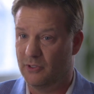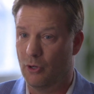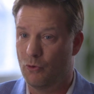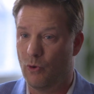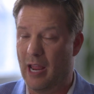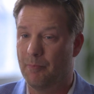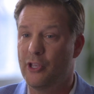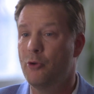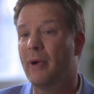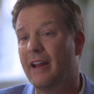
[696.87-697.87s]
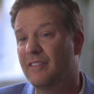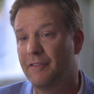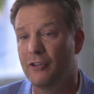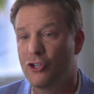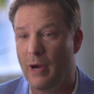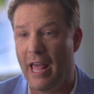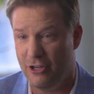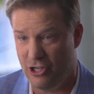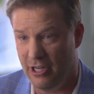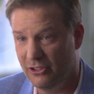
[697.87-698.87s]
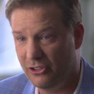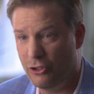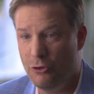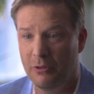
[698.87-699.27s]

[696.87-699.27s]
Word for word: So great, but you might have different strategies. So